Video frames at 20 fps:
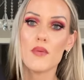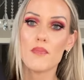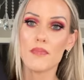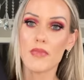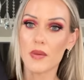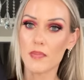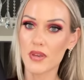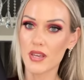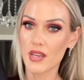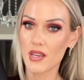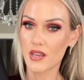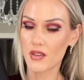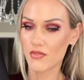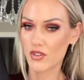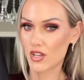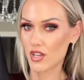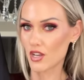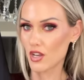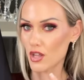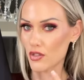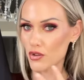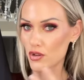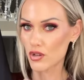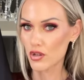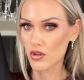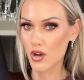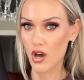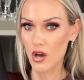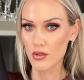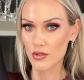maybe even another
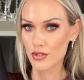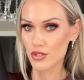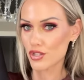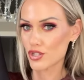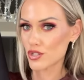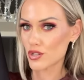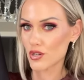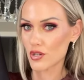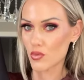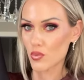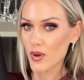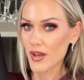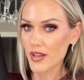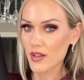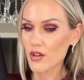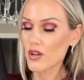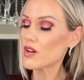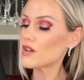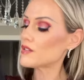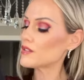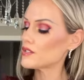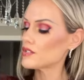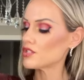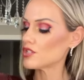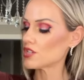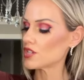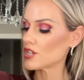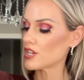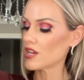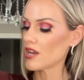collared shirt, a white collared
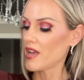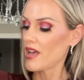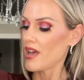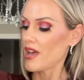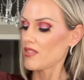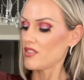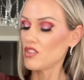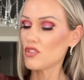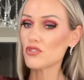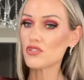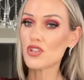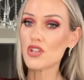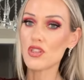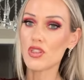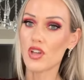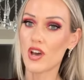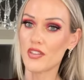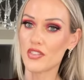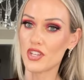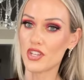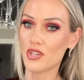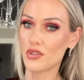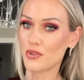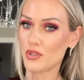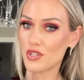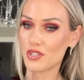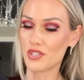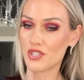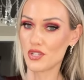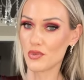shirt. I mean, there's a lot that you
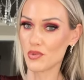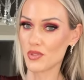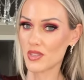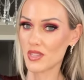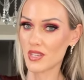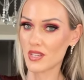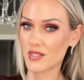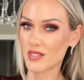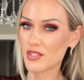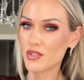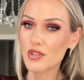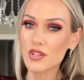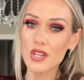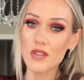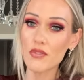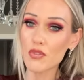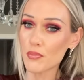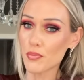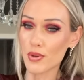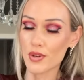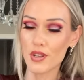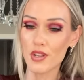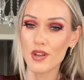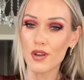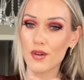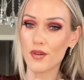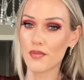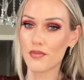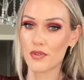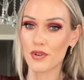could do with this. You could even put it
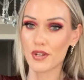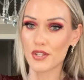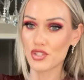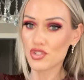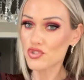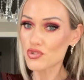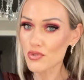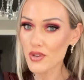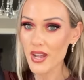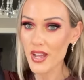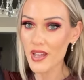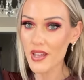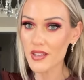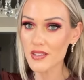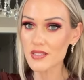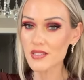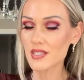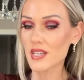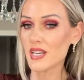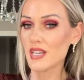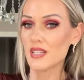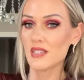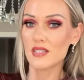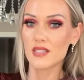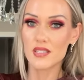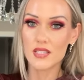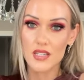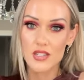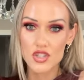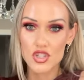over a dress,
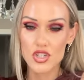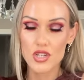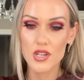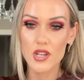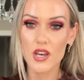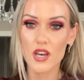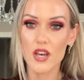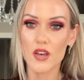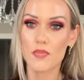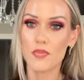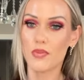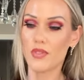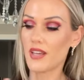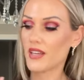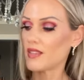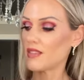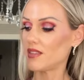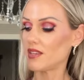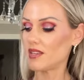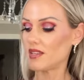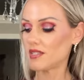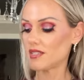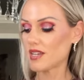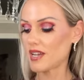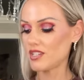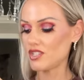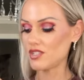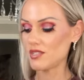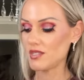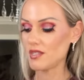cinch it up like this. I
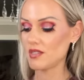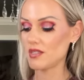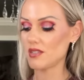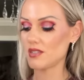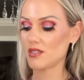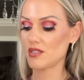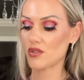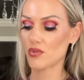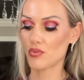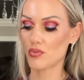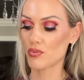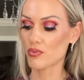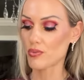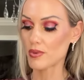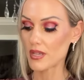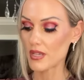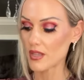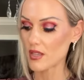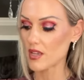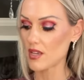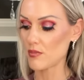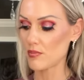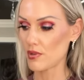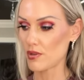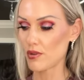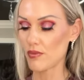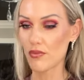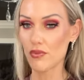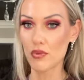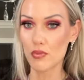just think this is a really
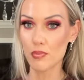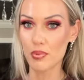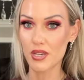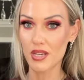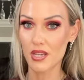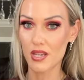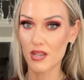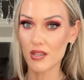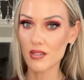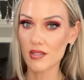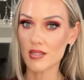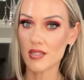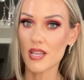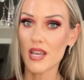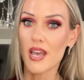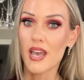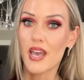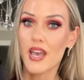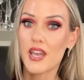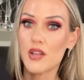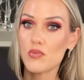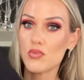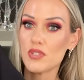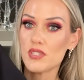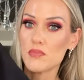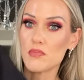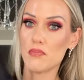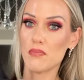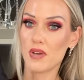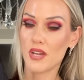beautiful piece and was
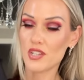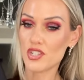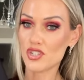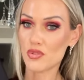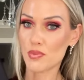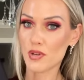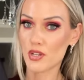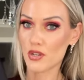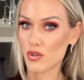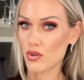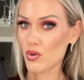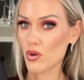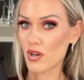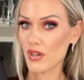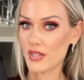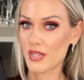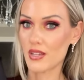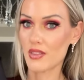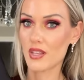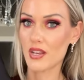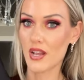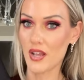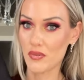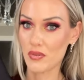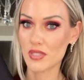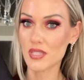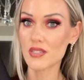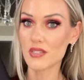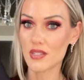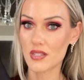much better quality than I
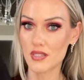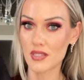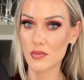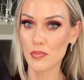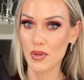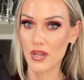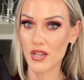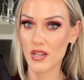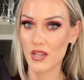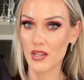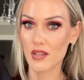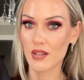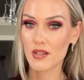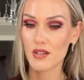was anticipating.